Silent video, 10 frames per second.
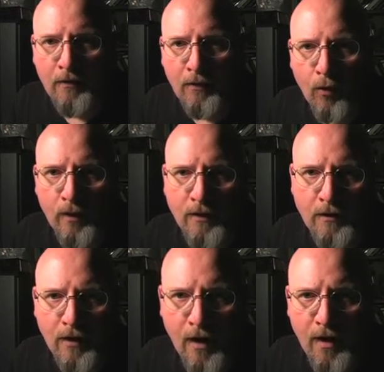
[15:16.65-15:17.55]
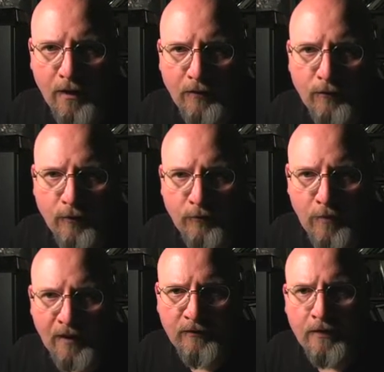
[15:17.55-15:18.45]
going into college, which
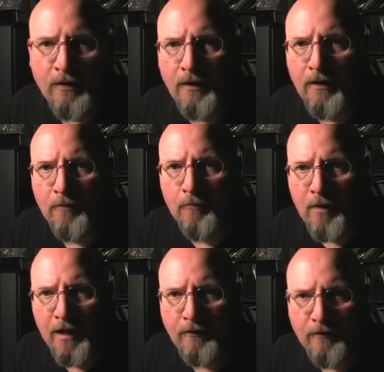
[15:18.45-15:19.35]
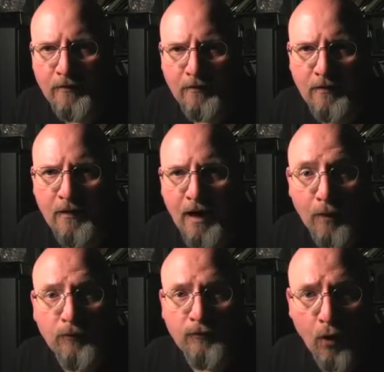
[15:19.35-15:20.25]
basically meant I
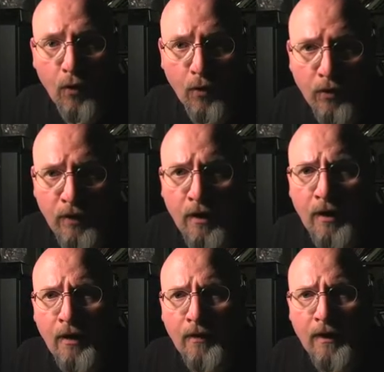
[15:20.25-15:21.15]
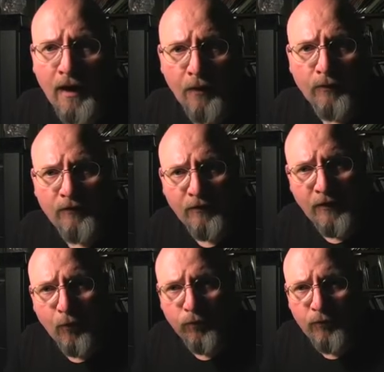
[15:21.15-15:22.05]
was told that I was in
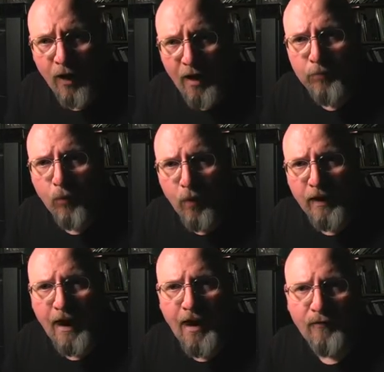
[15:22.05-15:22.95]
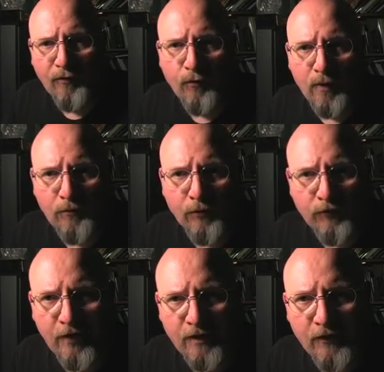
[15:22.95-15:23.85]
the top one half of
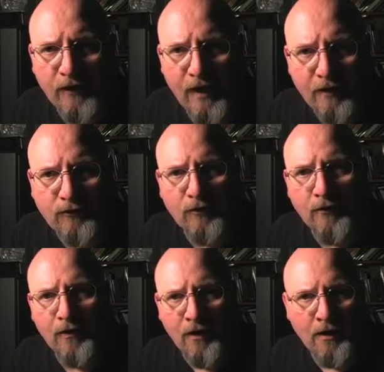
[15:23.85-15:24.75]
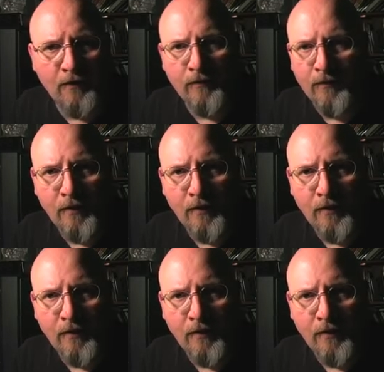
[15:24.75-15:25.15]
1% in the nation on